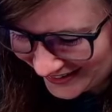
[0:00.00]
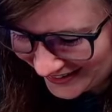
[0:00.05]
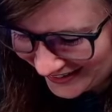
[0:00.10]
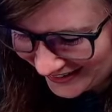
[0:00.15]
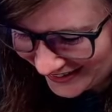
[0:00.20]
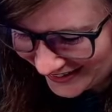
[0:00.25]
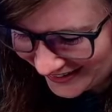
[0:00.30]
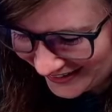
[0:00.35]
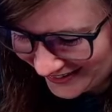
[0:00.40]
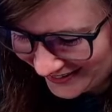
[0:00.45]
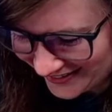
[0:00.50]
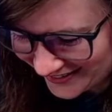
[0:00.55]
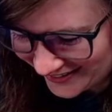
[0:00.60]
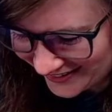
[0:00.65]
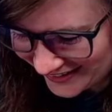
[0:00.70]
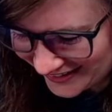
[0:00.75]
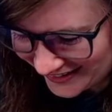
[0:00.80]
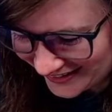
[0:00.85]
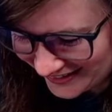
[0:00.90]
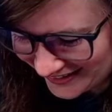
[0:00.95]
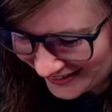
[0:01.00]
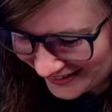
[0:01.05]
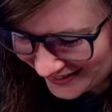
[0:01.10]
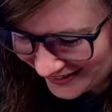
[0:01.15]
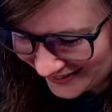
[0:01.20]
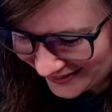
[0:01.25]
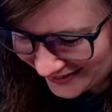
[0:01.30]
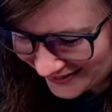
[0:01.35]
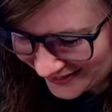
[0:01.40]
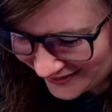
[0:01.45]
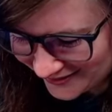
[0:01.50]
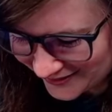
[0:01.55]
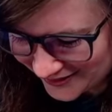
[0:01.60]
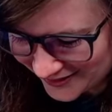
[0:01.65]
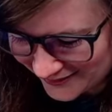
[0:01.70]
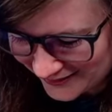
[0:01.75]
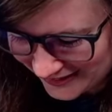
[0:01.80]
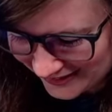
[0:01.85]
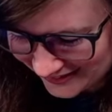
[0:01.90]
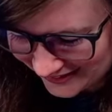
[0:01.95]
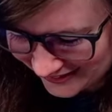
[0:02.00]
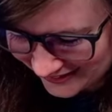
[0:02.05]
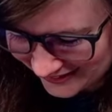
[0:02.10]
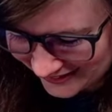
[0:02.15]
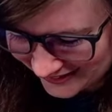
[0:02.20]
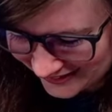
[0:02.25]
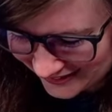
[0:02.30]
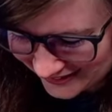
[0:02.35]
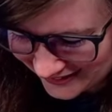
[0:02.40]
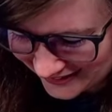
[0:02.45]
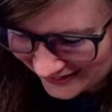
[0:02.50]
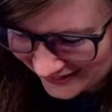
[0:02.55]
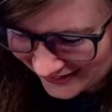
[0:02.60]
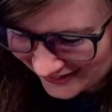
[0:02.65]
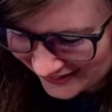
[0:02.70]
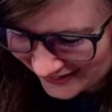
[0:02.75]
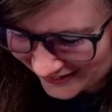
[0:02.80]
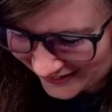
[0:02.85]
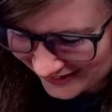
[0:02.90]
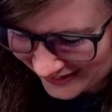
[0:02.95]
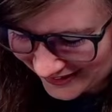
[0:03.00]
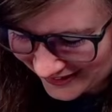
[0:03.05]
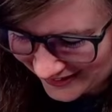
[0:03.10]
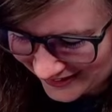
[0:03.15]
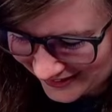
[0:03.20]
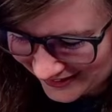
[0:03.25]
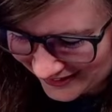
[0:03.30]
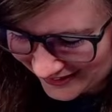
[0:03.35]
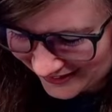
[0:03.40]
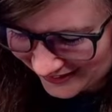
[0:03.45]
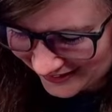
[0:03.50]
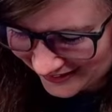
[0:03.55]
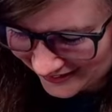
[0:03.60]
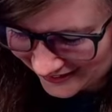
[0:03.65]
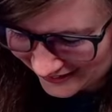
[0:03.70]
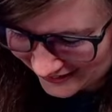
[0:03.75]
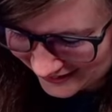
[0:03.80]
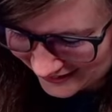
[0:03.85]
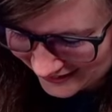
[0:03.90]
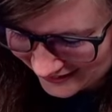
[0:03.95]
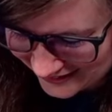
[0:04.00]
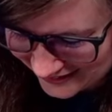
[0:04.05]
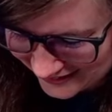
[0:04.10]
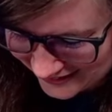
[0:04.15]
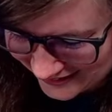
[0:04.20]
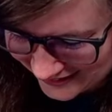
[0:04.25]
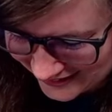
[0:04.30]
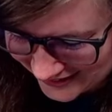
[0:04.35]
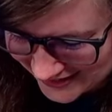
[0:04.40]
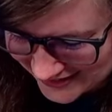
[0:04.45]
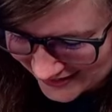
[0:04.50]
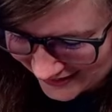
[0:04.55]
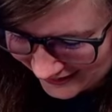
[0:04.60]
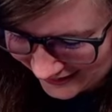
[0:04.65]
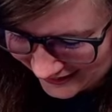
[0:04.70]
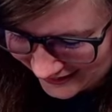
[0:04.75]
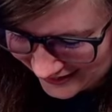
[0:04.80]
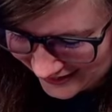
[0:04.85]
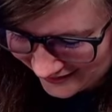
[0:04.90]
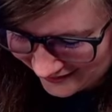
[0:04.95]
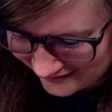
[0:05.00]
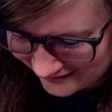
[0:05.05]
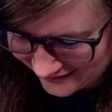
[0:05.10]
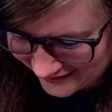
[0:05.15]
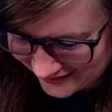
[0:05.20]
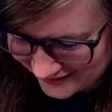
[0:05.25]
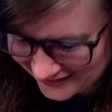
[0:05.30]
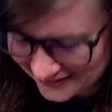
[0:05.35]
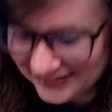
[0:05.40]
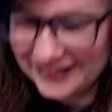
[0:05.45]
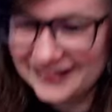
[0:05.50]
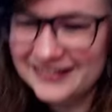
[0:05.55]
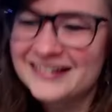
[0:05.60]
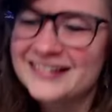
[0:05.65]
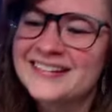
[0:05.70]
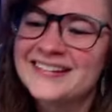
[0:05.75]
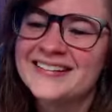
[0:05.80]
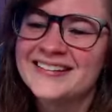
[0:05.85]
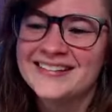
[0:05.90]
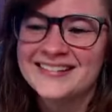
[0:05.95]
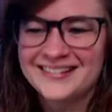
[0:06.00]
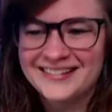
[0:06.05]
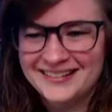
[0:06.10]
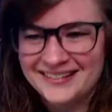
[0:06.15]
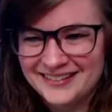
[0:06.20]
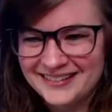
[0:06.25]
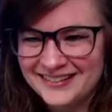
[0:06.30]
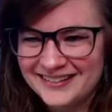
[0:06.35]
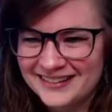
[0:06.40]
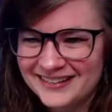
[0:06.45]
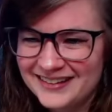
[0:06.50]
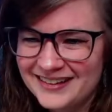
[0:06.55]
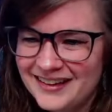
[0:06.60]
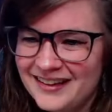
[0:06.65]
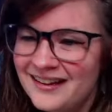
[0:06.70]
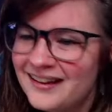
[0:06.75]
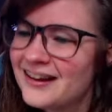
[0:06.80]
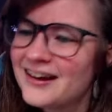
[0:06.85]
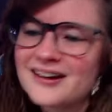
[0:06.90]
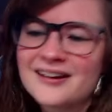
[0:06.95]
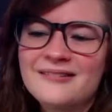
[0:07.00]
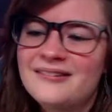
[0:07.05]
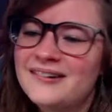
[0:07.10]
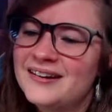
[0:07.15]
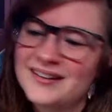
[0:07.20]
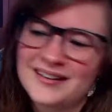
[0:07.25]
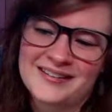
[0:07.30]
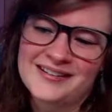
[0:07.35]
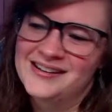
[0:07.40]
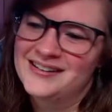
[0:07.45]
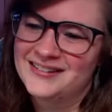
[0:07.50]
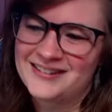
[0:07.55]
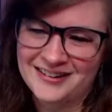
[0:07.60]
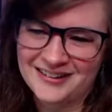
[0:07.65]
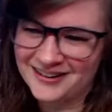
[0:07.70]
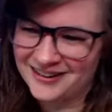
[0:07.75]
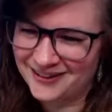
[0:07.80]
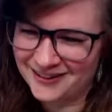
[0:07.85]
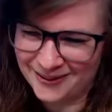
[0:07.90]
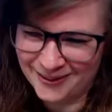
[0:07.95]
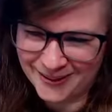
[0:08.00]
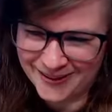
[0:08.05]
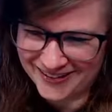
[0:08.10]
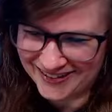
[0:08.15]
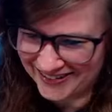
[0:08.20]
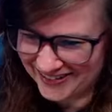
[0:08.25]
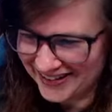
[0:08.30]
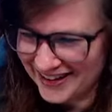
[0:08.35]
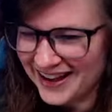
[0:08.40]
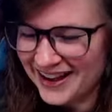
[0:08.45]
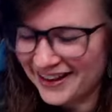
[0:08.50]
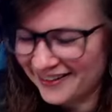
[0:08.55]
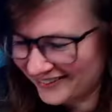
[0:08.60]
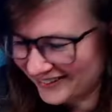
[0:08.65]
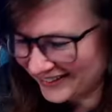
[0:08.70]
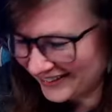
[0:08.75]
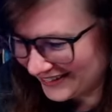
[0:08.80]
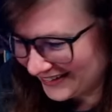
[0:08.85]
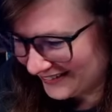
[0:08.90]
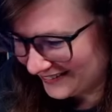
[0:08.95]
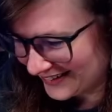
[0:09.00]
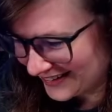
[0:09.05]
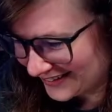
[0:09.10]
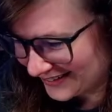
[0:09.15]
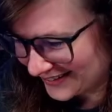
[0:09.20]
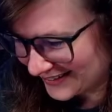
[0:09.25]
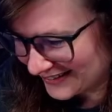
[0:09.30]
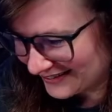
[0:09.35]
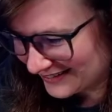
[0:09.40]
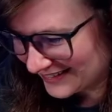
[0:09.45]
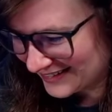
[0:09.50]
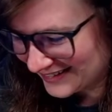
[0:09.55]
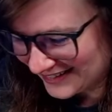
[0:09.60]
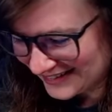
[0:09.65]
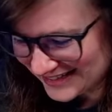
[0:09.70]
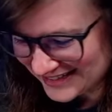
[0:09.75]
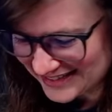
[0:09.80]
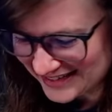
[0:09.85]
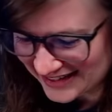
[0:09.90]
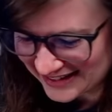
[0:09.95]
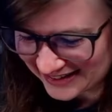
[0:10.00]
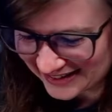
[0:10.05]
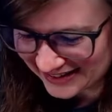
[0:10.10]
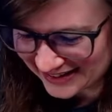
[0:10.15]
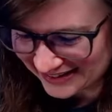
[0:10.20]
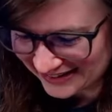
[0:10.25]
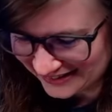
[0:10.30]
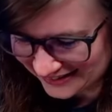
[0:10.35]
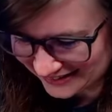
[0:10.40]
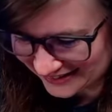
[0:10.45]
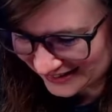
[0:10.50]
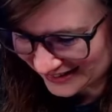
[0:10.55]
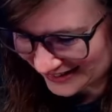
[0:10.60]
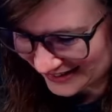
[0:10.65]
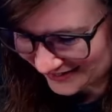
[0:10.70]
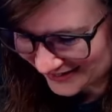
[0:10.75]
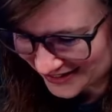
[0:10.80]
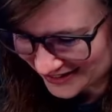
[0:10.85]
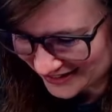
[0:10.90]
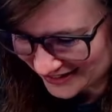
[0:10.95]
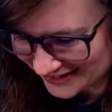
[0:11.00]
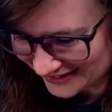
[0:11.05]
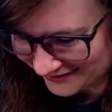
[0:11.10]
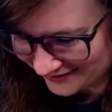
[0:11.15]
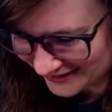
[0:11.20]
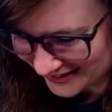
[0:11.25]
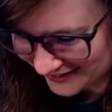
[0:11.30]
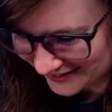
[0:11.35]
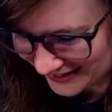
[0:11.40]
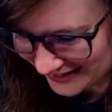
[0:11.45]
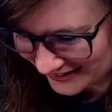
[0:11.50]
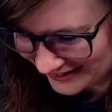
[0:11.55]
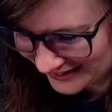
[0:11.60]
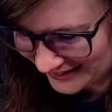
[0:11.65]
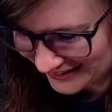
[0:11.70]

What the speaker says: Can you throw that in the Discord for me? I can see it later. It's really cute. I don't want to conquer horror. I want to leave that horror where it is. Yeah, I kind of wish I hadn't found that.